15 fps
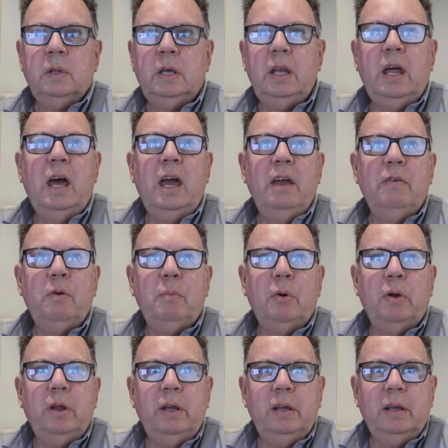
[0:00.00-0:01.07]
G'day
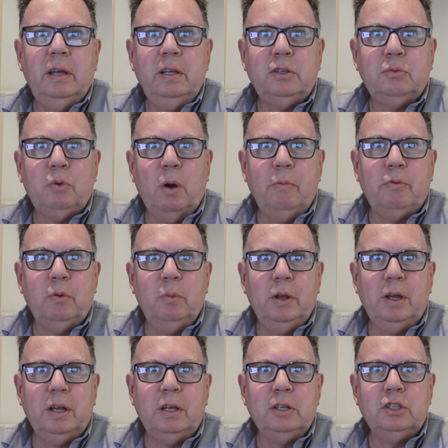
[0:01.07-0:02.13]
everybody, it's Rob from
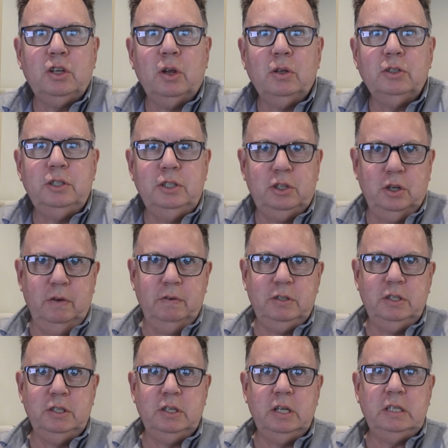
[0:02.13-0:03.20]
Liquor Consultancy
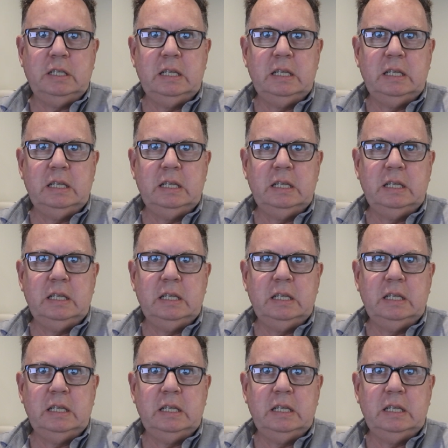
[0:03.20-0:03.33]
Services.